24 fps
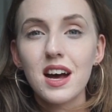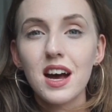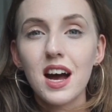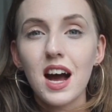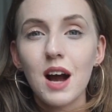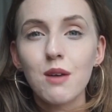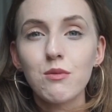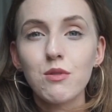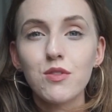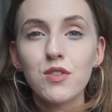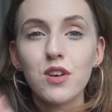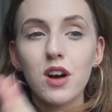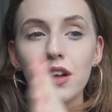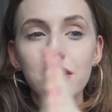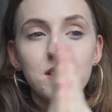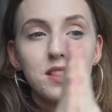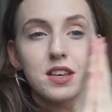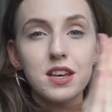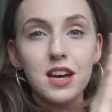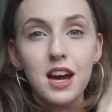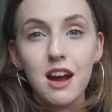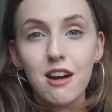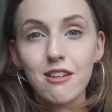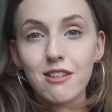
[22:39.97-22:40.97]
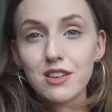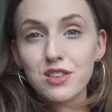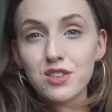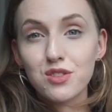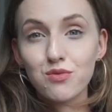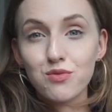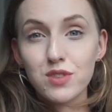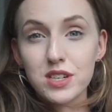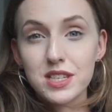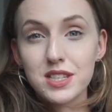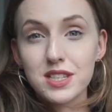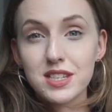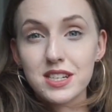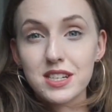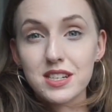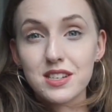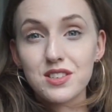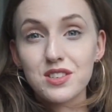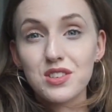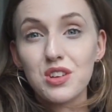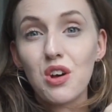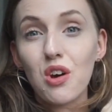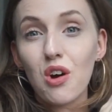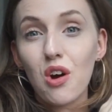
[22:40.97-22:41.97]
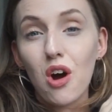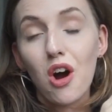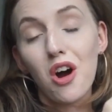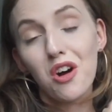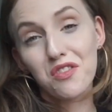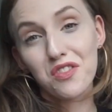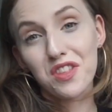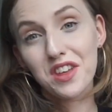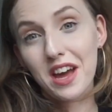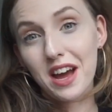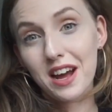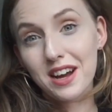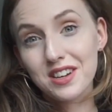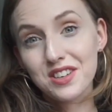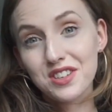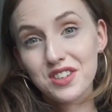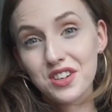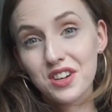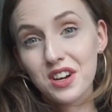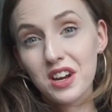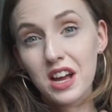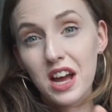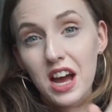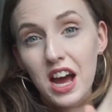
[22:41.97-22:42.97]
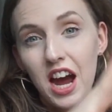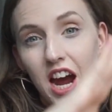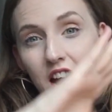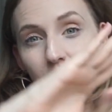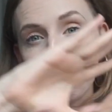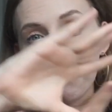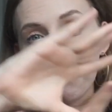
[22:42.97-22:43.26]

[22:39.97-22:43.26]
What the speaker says: and we've got the characteristics of the actor, and